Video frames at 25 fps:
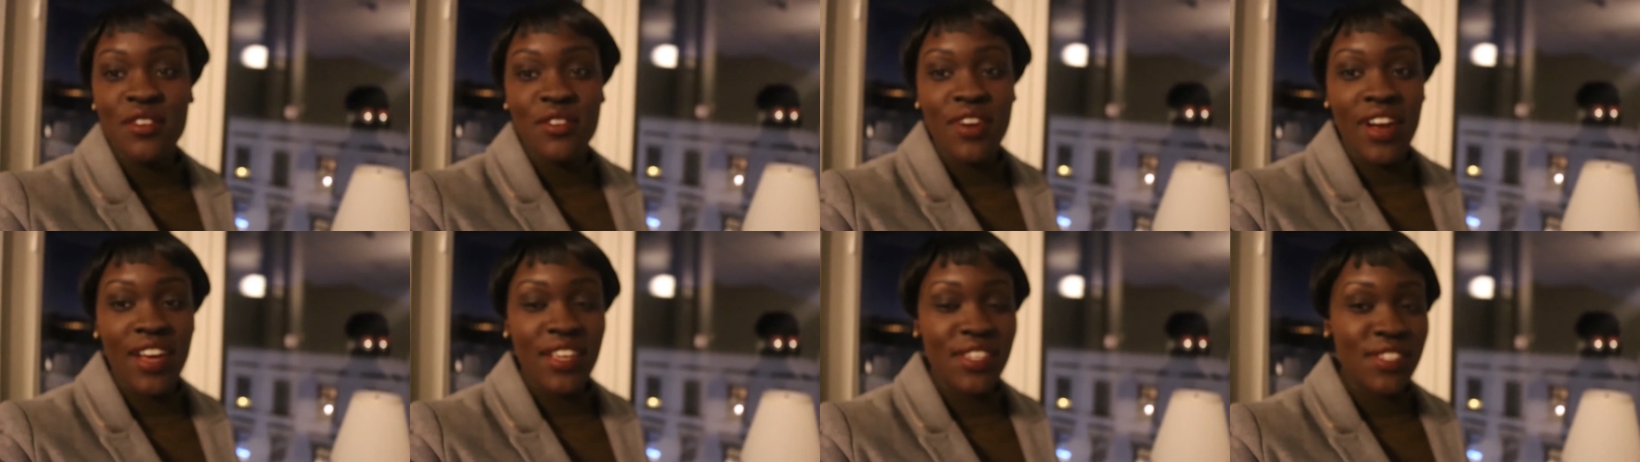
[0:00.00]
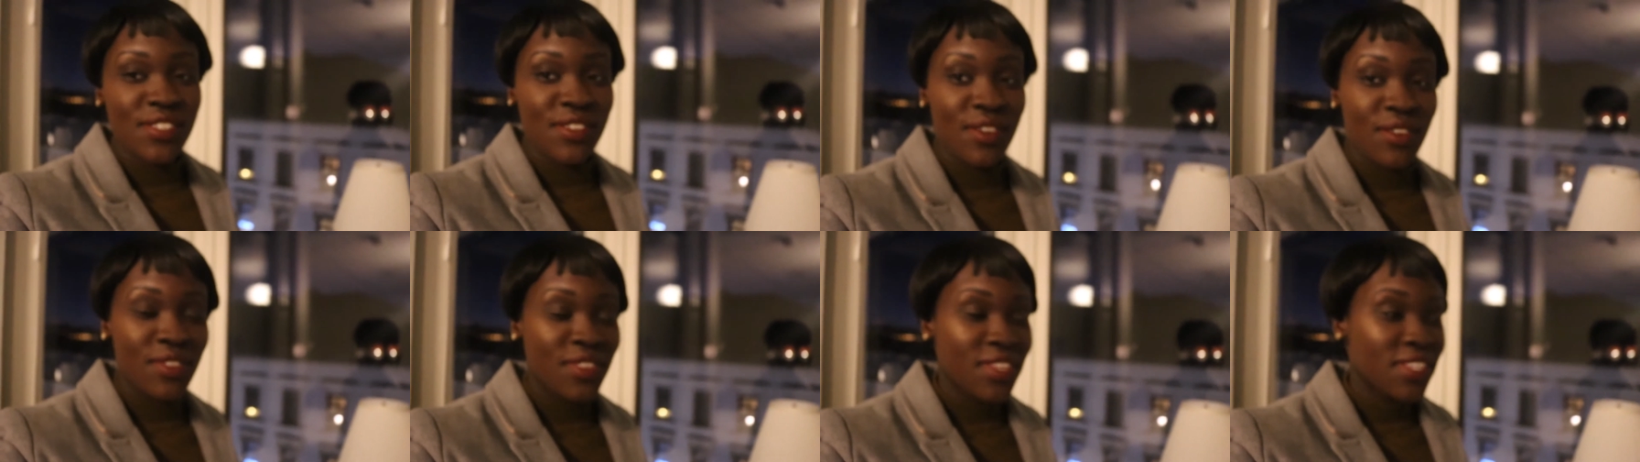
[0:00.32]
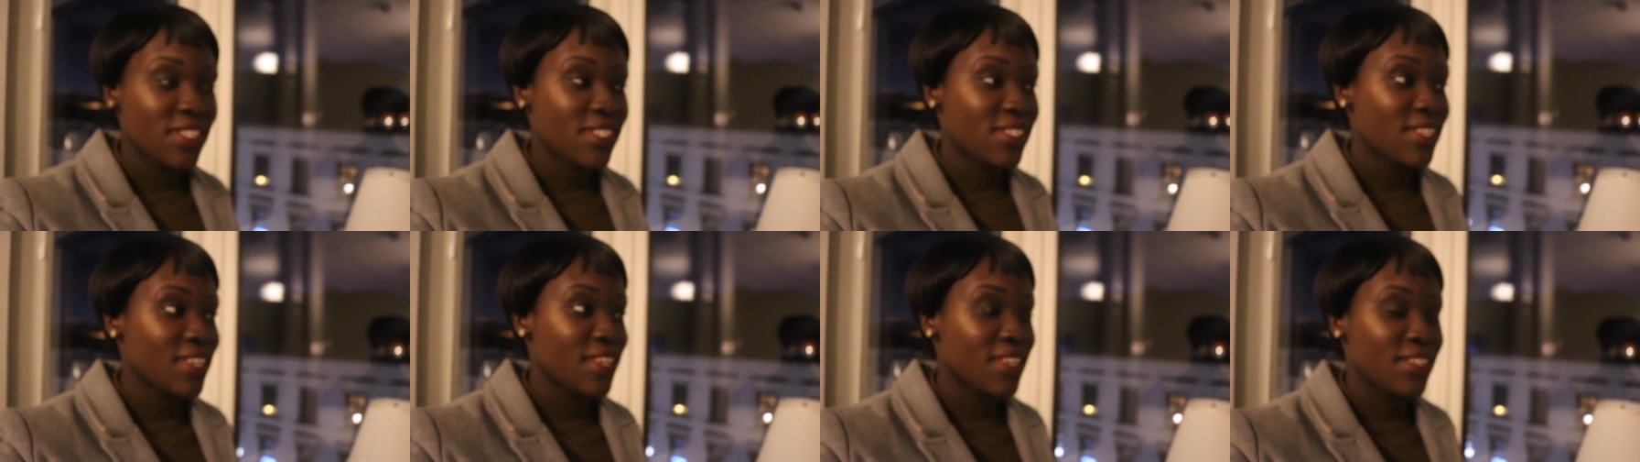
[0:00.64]
Right, so
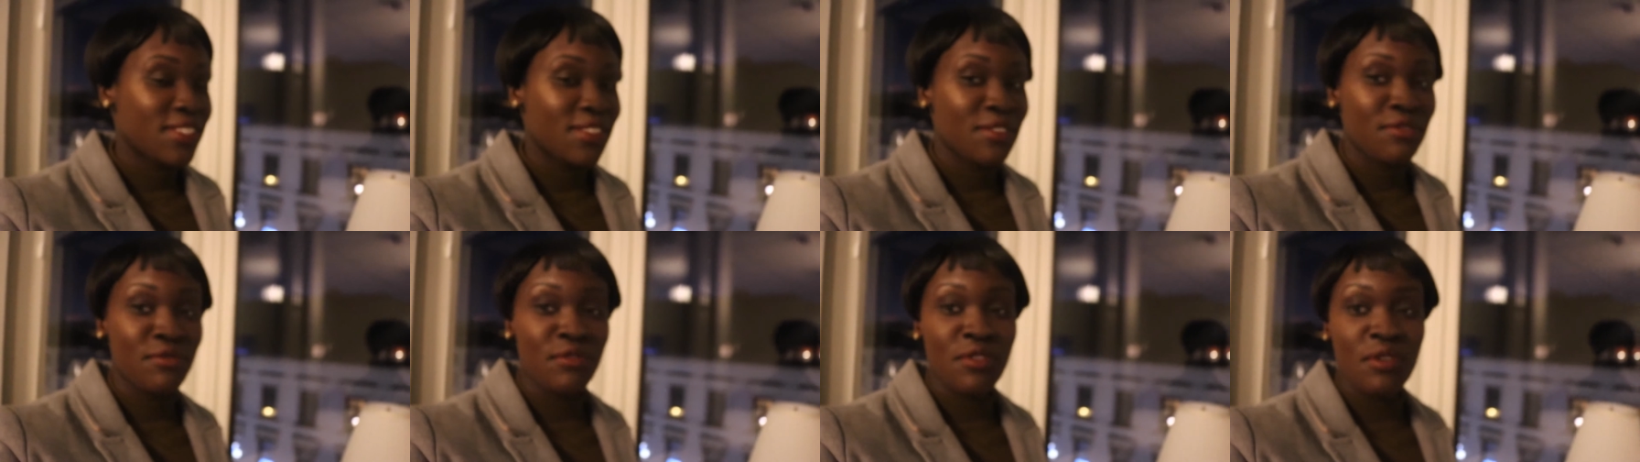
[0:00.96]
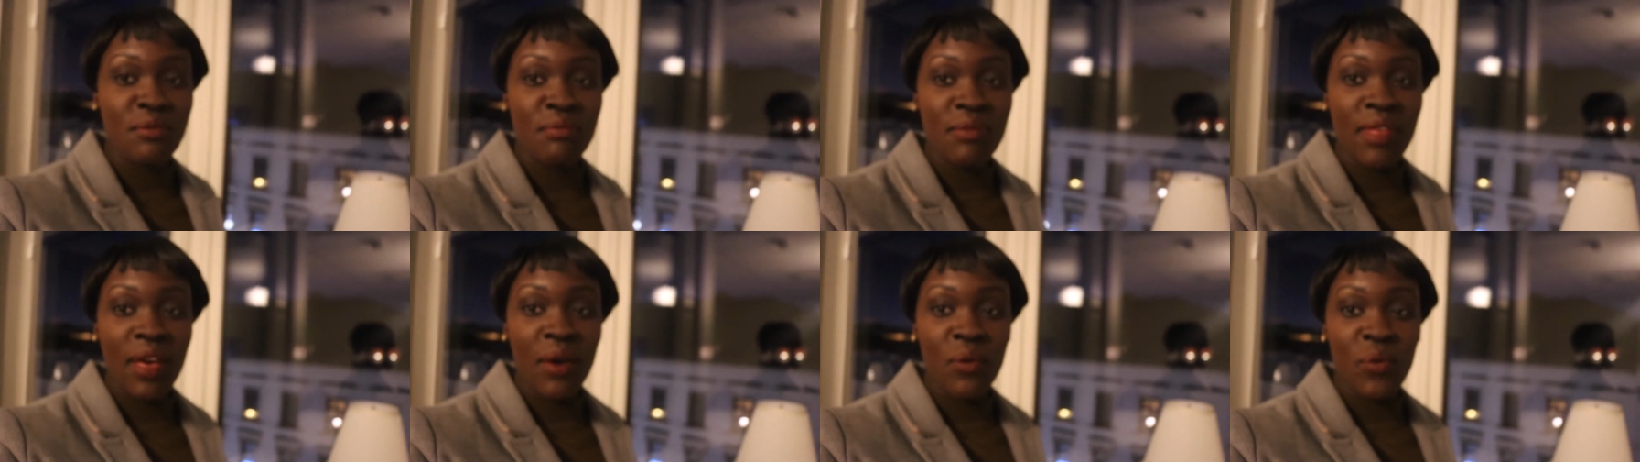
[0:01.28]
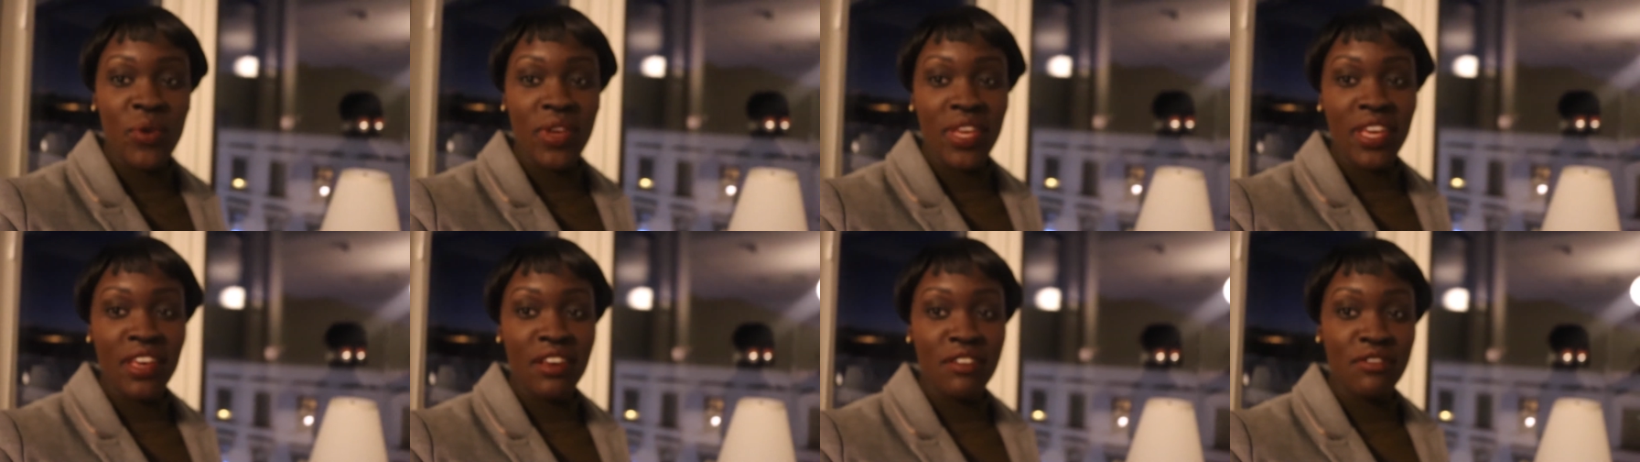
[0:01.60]
this is the room that
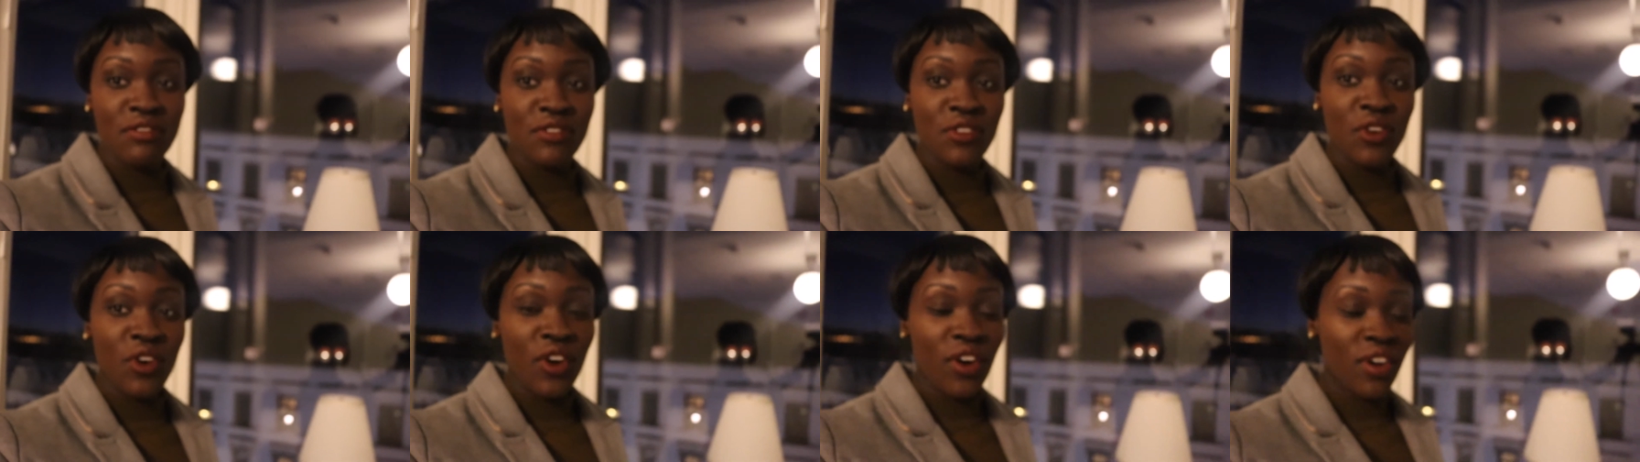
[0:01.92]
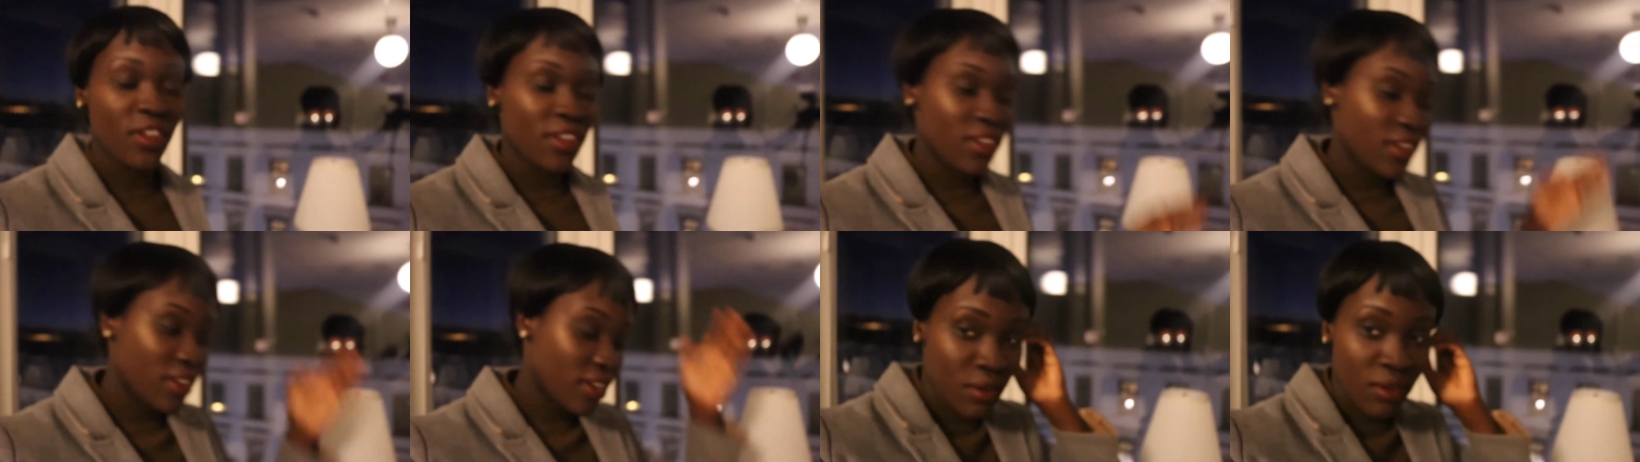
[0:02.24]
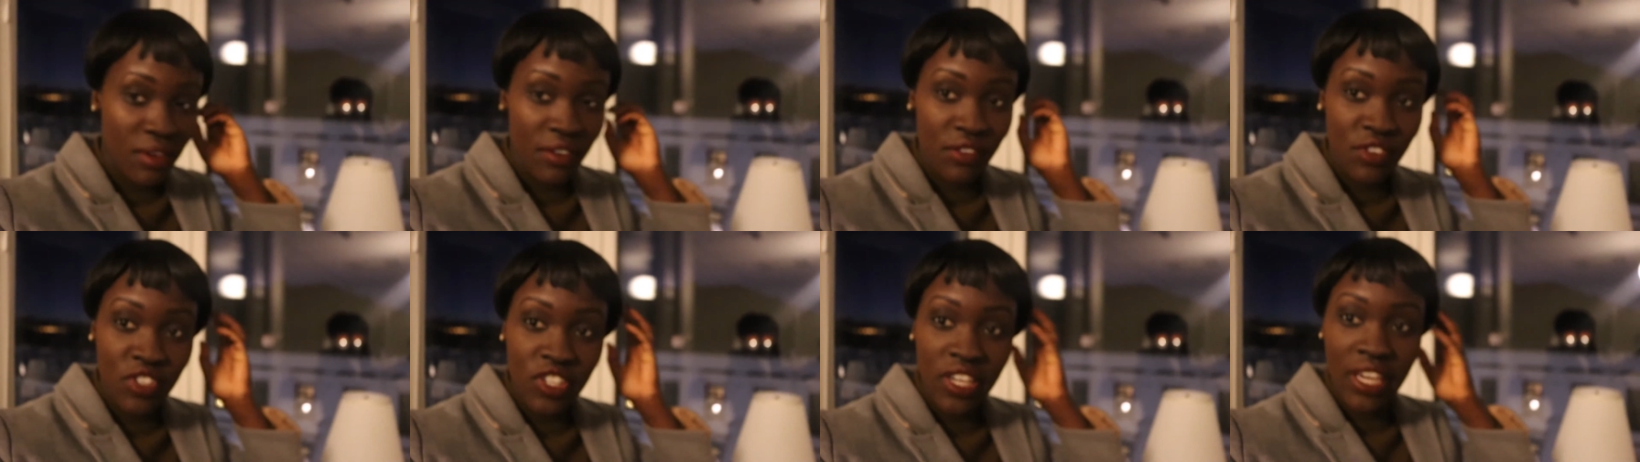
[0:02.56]
we have gotten.
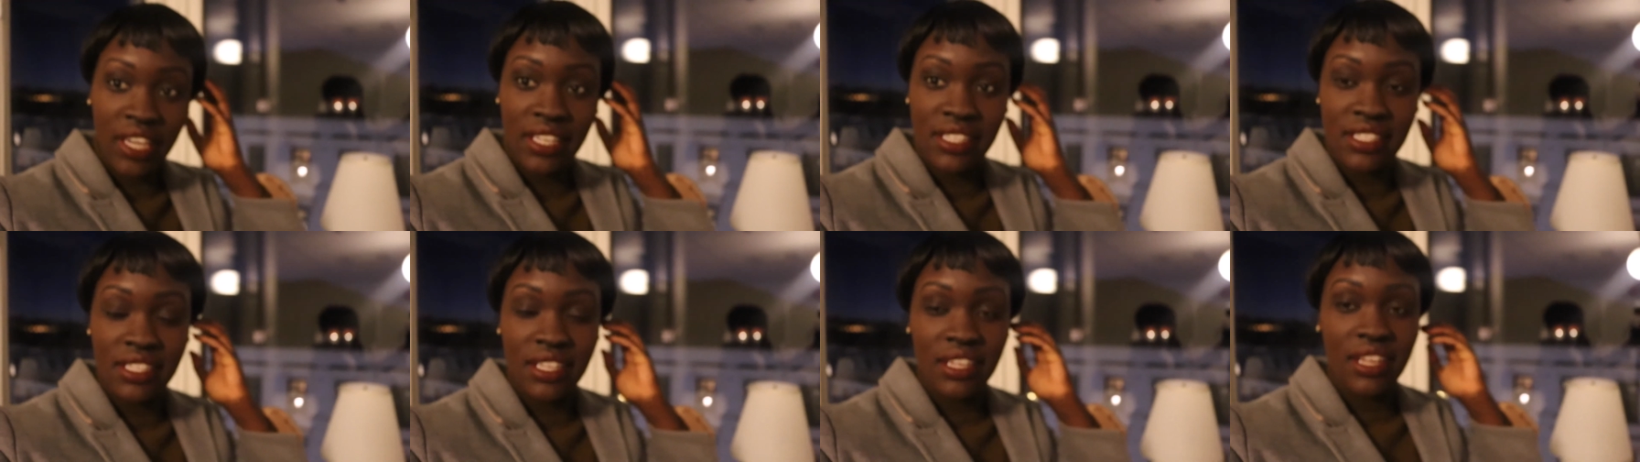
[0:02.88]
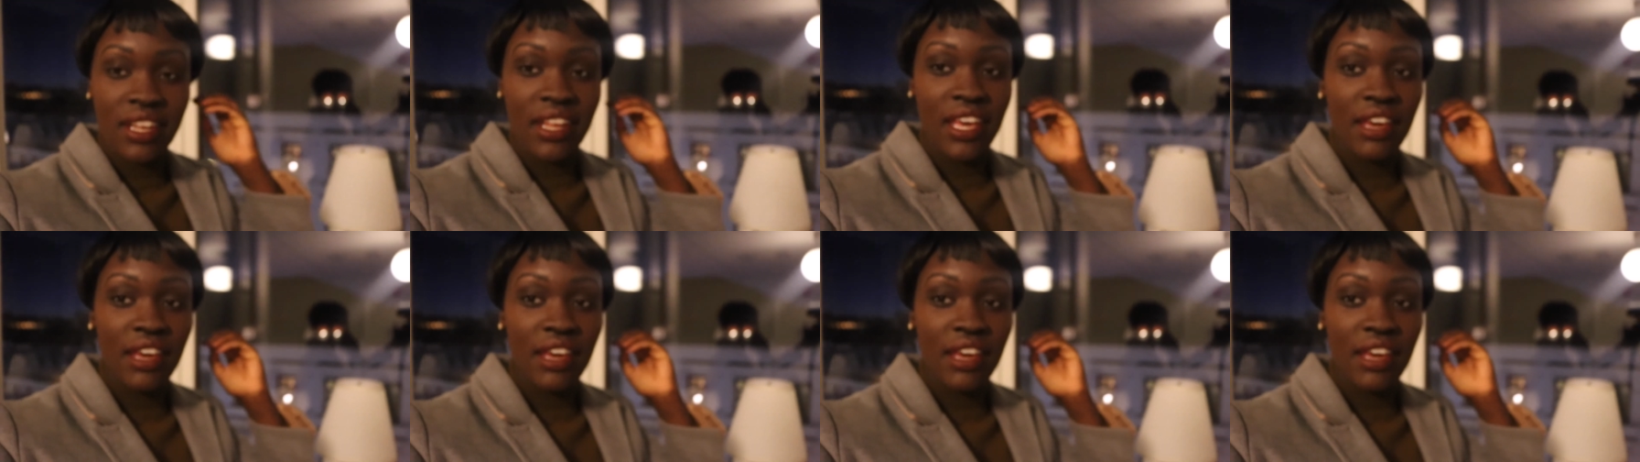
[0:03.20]
We've checked in and